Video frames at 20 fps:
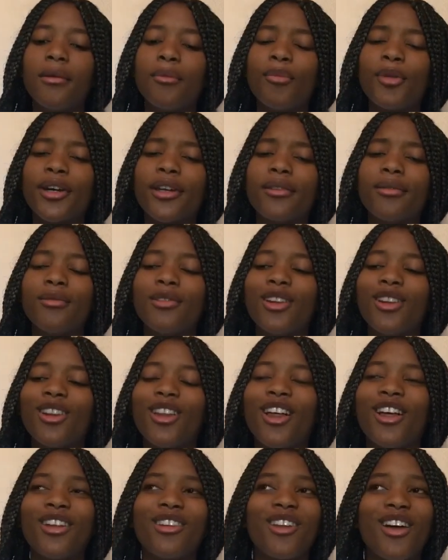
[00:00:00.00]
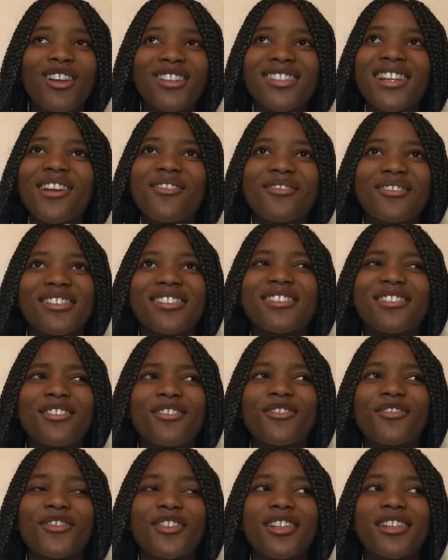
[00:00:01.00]
But last night was
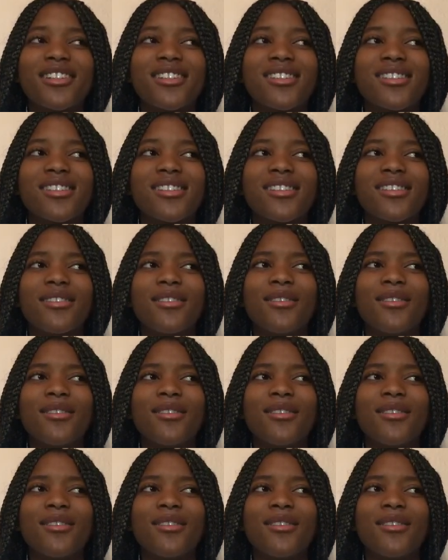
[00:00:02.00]
different.